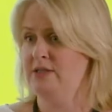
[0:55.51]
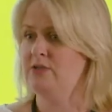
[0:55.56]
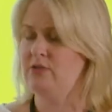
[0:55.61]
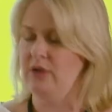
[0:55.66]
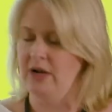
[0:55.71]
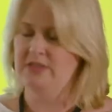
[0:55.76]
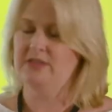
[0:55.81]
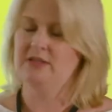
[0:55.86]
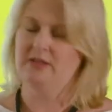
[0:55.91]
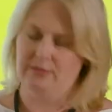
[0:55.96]

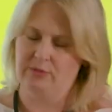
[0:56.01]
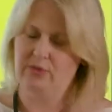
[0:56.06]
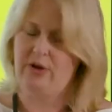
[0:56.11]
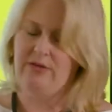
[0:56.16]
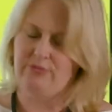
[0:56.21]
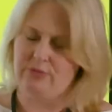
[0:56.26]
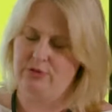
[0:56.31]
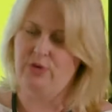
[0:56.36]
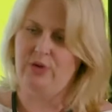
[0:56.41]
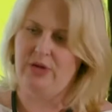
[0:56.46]
Granted, I'm
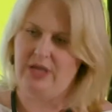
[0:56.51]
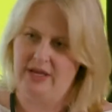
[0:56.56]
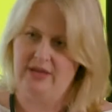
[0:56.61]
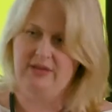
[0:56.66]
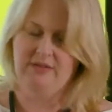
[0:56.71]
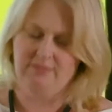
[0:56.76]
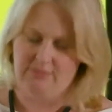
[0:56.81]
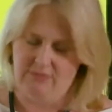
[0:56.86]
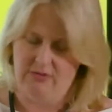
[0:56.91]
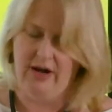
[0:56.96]
grateful you're
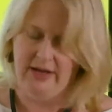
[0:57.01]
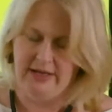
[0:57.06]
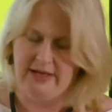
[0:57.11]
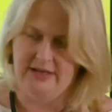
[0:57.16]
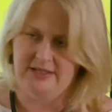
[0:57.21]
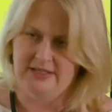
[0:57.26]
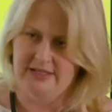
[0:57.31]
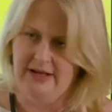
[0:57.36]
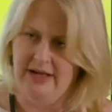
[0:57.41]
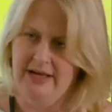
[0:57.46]
here, right
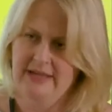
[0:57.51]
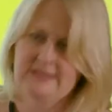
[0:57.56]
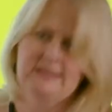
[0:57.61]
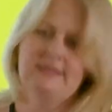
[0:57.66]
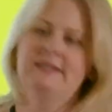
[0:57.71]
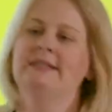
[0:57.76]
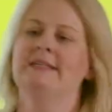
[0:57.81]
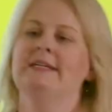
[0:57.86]
here tonight.